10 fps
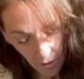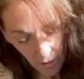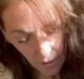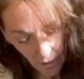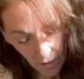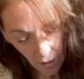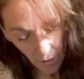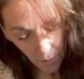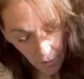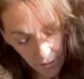And again, you
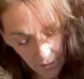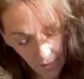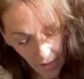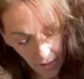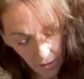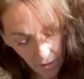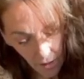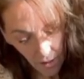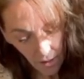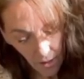can press down
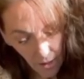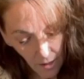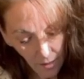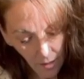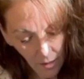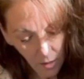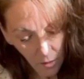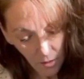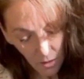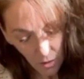and then do
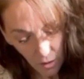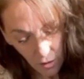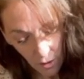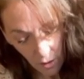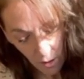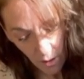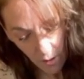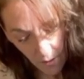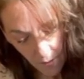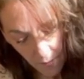a circle.
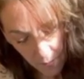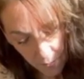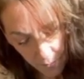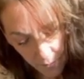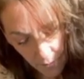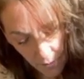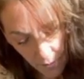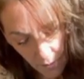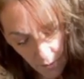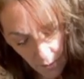
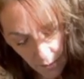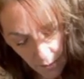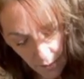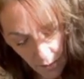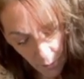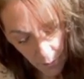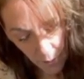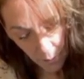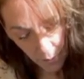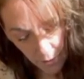Little bit
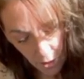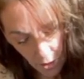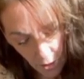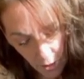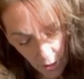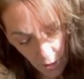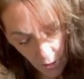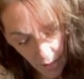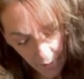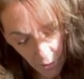of pressure. You
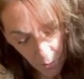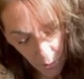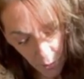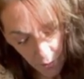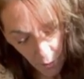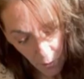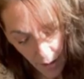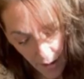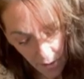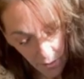don't have to move it
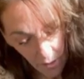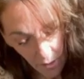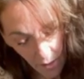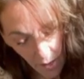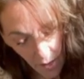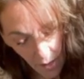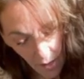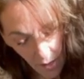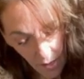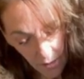around
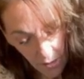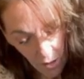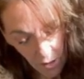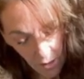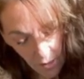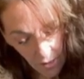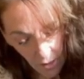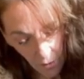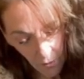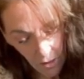just until
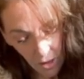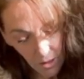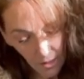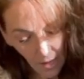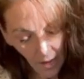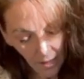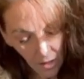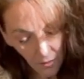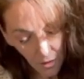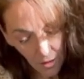it reaches the edge
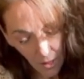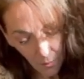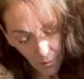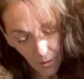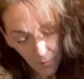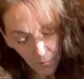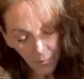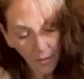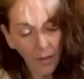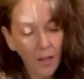of your template.
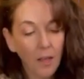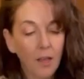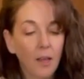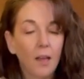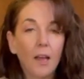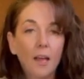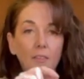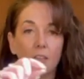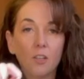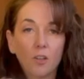
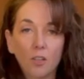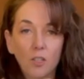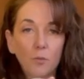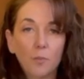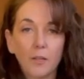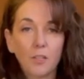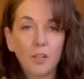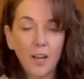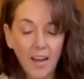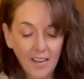And you're gonna spin
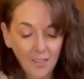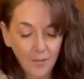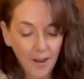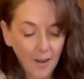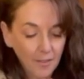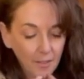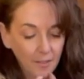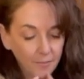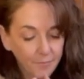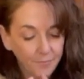your hand around.
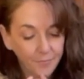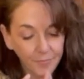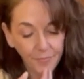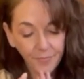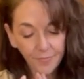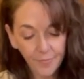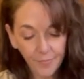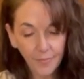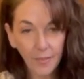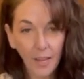
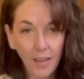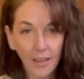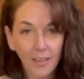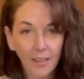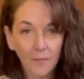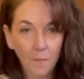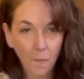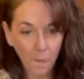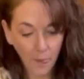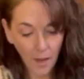Okay.
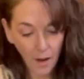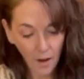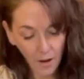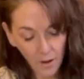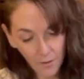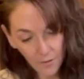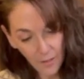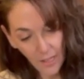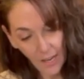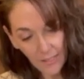Hopefully
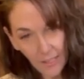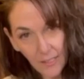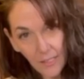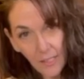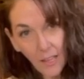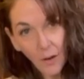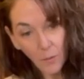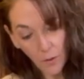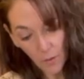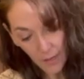you guys can see that.
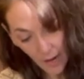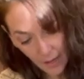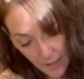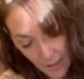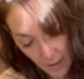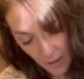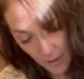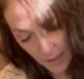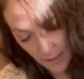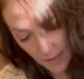We're going 90
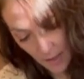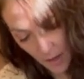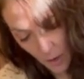degrees.